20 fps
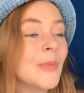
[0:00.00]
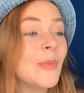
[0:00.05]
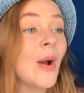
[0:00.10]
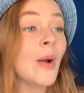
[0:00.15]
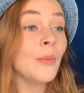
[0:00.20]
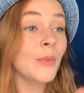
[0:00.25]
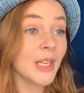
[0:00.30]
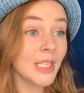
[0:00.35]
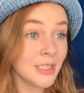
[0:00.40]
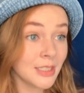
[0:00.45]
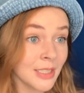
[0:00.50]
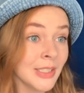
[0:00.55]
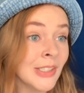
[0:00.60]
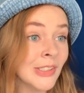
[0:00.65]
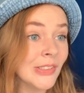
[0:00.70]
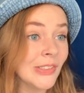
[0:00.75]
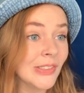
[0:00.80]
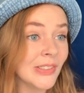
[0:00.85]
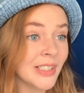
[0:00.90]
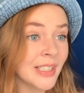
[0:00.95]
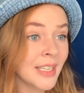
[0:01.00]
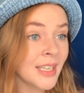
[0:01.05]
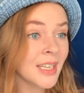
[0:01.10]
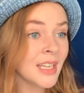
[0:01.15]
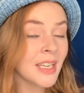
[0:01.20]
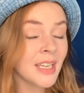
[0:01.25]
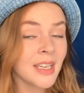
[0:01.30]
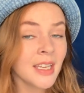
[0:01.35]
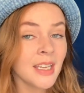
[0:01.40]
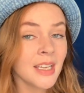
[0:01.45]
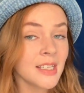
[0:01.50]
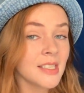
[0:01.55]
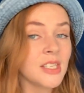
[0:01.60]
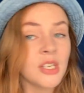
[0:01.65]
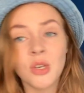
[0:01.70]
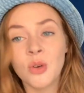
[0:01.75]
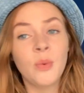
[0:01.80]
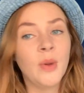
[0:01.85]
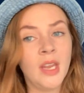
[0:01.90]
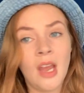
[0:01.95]
what we do is
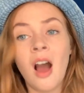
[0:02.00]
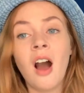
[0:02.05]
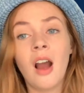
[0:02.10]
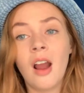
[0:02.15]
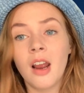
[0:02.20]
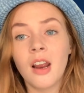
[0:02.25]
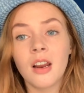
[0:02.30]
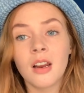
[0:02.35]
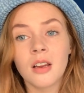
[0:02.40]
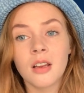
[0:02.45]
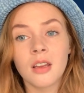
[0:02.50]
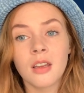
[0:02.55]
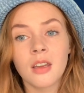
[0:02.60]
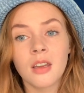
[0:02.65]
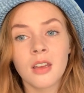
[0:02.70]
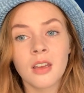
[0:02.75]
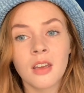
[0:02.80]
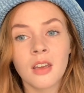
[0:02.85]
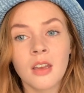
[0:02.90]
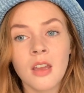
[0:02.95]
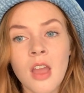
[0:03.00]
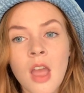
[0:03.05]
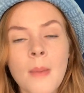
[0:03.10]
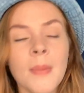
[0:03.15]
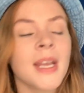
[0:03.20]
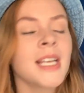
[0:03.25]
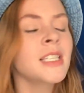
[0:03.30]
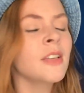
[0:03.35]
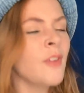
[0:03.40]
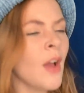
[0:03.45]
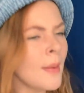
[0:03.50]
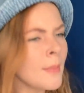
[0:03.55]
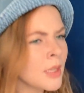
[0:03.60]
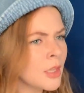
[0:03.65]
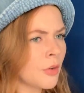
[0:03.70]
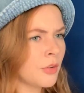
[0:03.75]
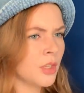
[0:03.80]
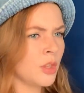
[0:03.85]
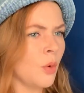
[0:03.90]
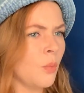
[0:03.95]
who we are. Because if I'm
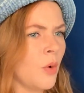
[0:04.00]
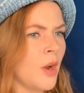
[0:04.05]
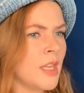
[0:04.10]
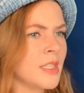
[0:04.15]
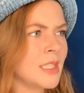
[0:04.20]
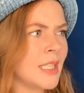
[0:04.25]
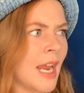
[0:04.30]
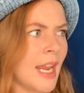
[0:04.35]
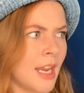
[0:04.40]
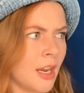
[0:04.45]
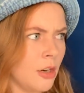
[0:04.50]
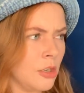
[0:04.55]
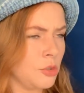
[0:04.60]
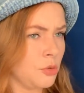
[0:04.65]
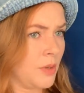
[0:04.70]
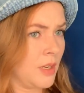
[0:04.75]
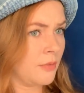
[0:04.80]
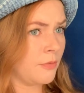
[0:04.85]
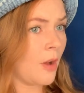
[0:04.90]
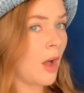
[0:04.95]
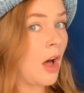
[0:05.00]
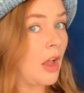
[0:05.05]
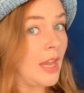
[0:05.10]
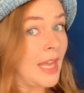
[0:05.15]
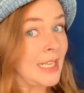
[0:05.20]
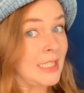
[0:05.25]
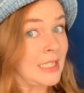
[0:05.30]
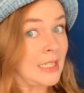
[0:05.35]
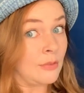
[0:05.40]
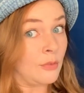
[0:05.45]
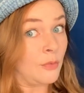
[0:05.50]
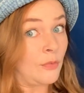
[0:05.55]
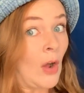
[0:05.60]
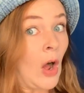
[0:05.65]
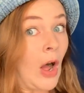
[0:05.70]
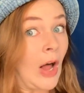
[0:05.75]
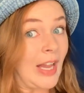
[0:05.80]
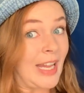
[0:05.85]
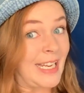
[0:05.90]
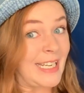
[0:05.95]
alone in the woods and I hear a tree fall, it didn't
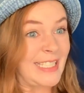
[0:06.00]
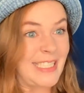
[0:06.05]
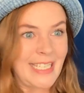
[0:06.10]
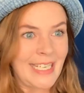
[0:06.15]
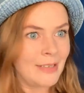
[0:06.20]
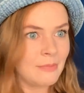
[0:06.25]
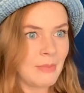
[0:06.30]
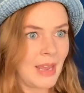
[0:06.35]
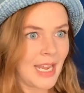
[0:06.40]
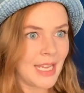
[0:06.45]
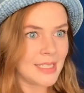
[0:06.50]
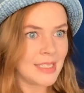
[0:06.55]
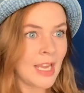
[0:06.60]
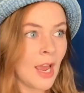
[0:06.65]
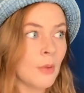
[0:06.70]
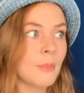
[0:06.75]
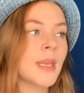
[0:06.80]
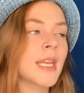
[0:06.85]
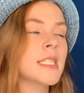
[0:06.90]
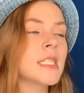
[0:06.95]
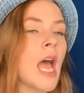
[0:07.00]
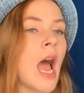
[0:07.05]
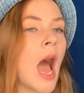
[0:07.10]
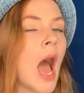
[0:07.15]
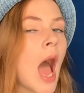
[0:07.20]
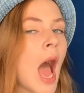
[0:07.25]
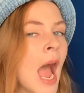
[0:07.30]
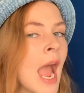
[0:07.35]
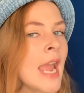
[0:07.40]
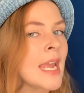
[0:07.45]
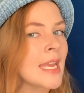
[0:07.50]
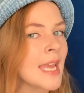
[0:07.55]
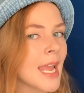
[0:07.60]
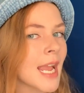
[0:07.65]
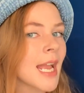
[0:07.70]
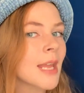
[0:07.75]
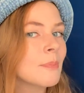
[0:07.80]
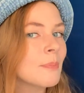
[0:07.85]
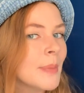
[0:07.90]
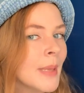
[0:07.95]
fall, it didn't make a sound because I
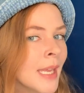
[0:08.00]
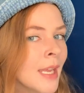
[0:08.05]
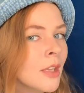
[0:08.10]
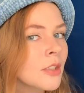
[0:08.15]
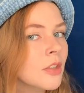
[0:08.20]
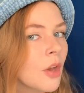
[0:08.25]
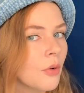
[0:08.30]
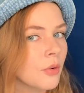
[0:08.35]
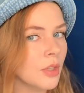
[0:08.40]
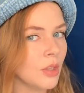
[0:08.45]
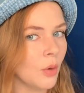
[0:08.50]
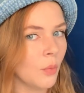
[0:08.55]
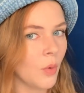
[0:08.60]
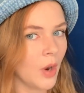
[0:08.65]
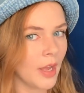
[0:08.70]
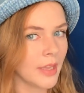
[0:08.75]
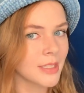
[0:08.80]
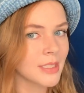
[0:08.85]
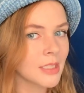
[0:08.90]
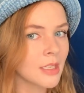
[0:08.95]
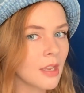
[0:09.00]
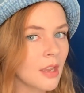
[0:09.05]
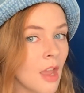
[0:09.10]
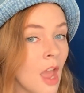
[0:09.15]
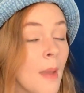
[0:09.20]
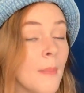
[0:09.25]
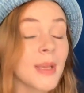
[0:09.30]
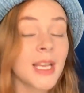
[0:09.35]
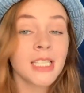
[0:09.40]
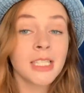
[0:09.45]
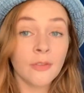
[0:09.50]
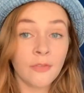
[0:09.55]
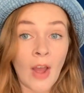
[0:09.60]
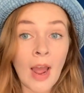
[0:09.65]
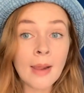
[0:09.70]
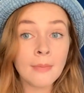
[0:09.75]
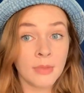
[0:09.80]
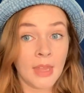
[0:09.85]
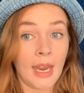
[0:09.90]
can't be alone in the woods. Because if I'm